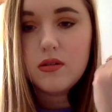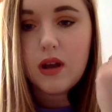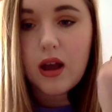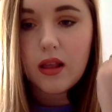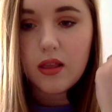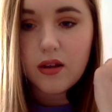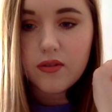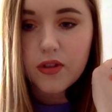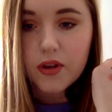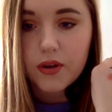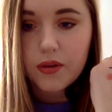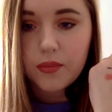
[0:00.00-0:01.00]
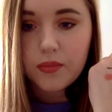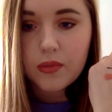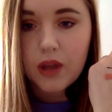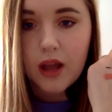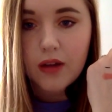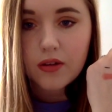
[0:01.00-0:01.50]
I love their
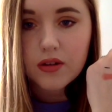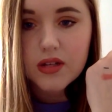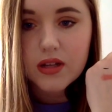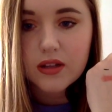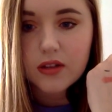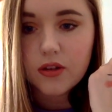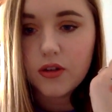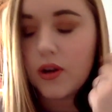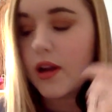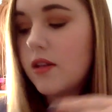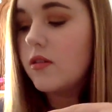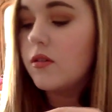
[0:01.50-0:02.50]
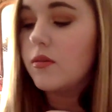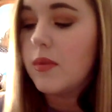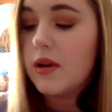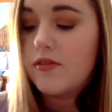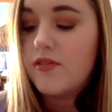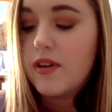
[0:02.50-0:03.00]
liners. I think they're great. They're
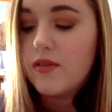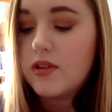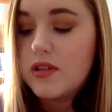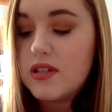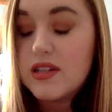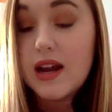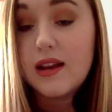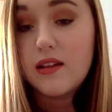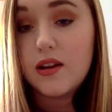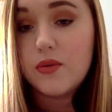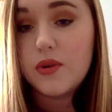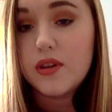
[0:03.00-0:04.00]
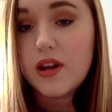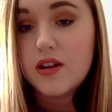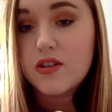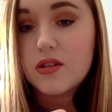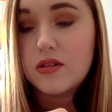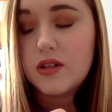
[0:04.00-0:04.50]
my favorite to tight line with,
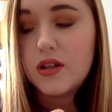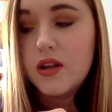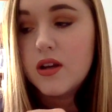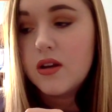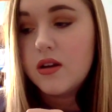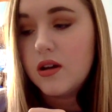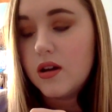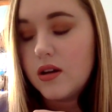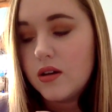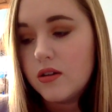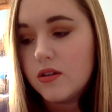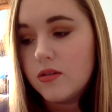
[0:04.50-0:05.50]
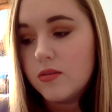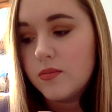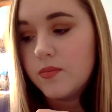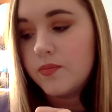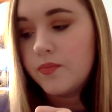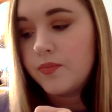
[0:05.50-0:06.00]
actually. Can
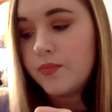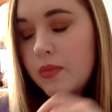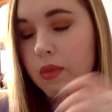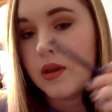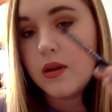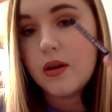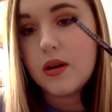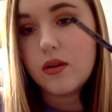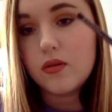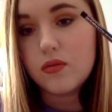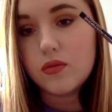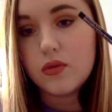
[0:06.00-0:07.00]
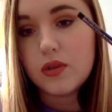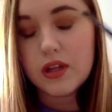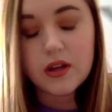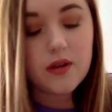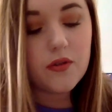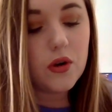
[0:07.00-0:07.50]

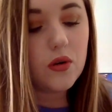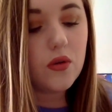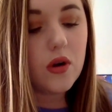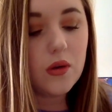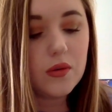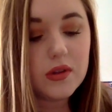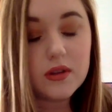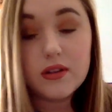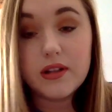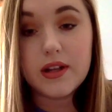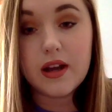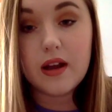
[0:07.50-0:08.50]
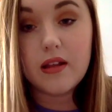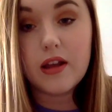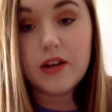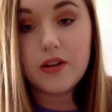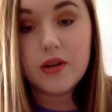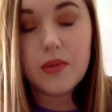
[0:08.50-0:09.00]
never go wrong with a Clinique
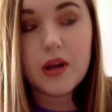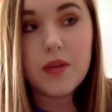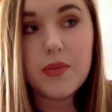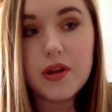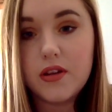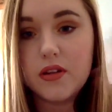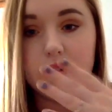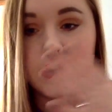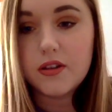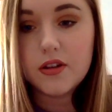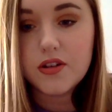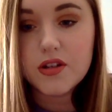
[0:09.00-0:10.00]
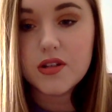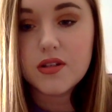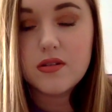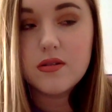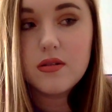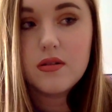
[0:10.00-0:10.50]
eyeliner, in my opinion. Like, they're just
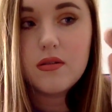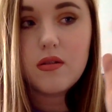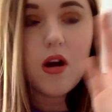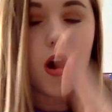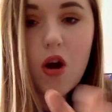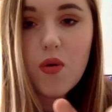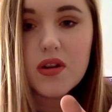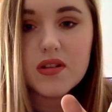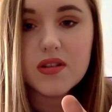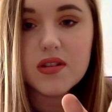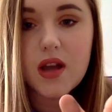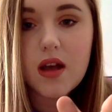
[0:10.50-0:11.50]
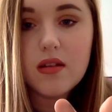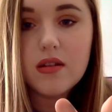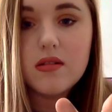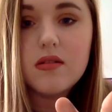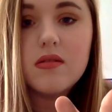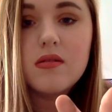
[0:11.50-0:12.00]
always a
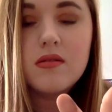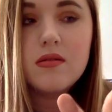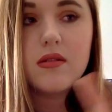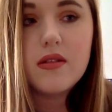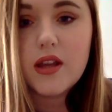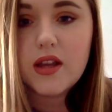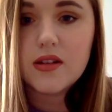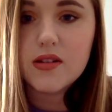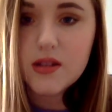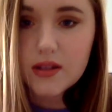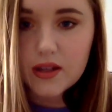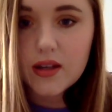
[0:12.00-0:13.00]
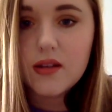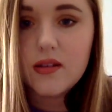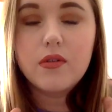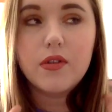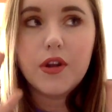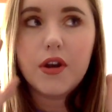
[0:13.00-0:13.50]
solid thing to get.
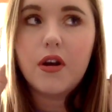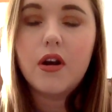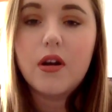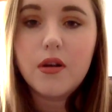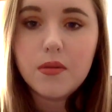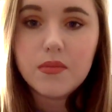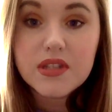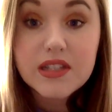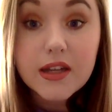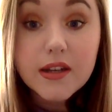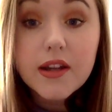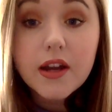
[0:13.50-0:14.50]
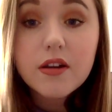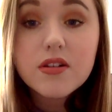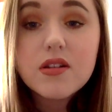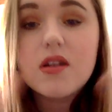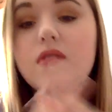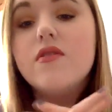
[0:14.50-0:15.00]
Their skincare
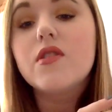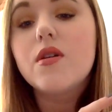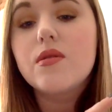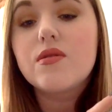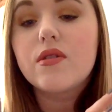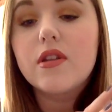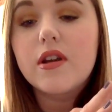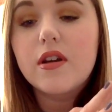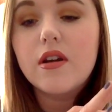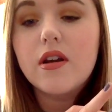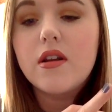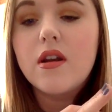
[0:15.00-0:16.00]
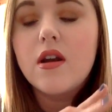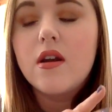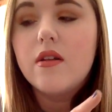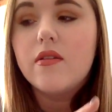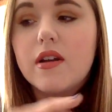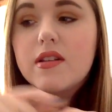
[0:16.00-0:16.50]
stuff is always really good.
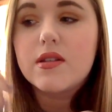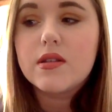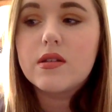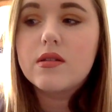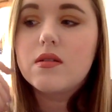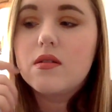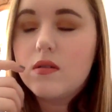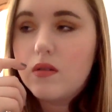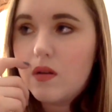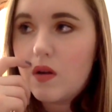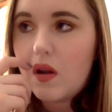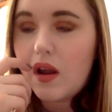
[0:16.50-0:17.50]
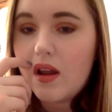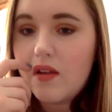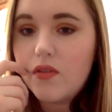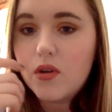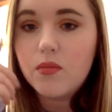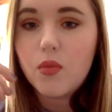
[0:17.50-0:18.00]
I have
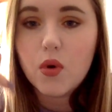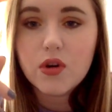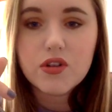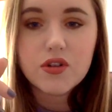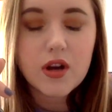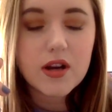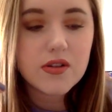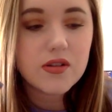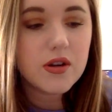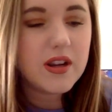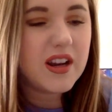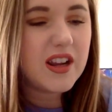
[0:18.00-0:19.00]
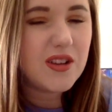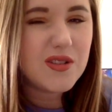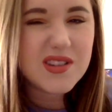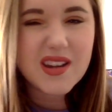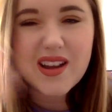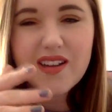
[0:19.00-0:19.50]
their moisturizer, and I used
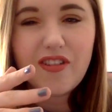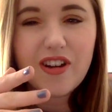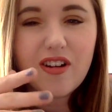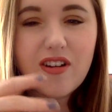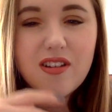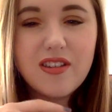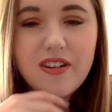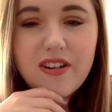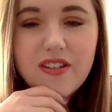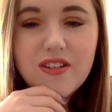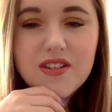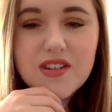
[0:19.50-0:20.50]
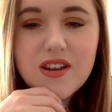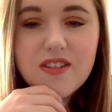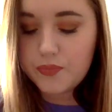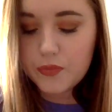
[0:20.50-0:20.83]
to have like all their other stuff.